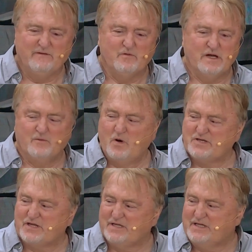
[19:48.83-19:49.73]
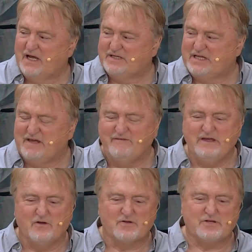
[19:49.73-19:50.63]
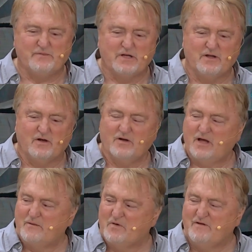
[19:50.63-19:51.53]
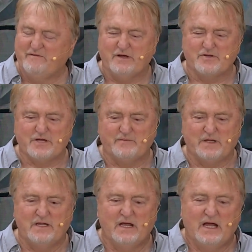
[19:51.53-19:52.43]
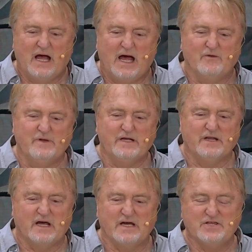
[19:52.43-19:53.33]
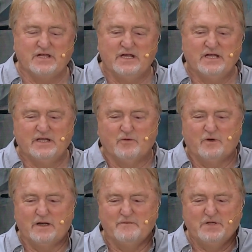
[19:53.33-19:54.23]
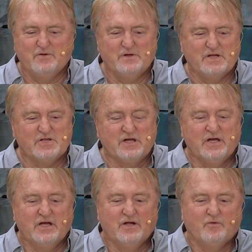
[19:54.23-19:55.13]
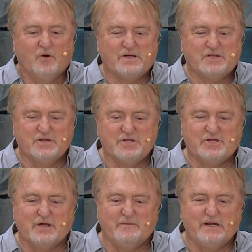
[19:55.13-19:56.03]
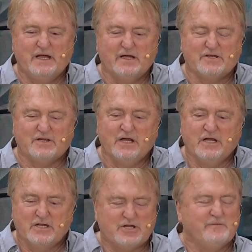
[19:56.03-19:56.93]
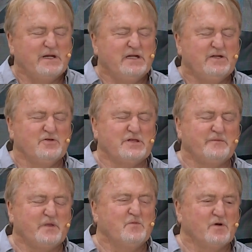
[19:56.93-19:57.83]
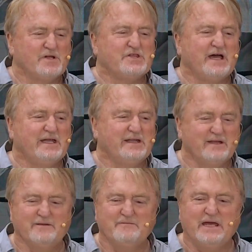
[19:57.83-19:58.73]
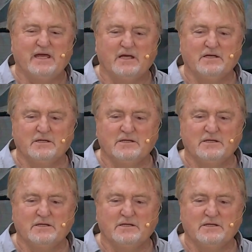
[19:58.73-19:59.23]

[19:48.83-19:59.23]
Even when I'm watching a TV or something, a movie or something, I realize that what I'm doing is watching somebody do something more exciting than me.